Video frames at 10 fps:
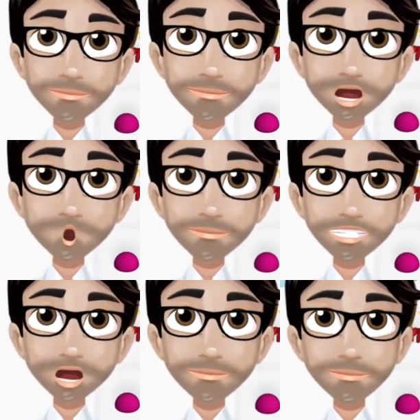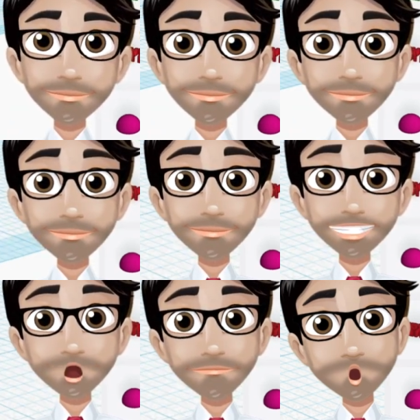All right, let's get a
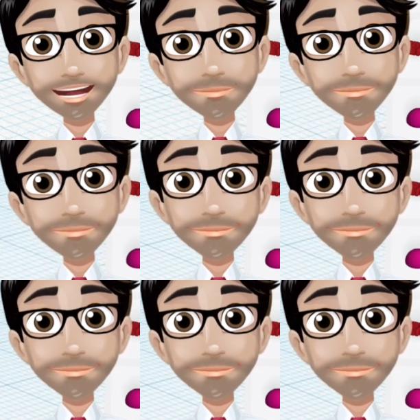better view here.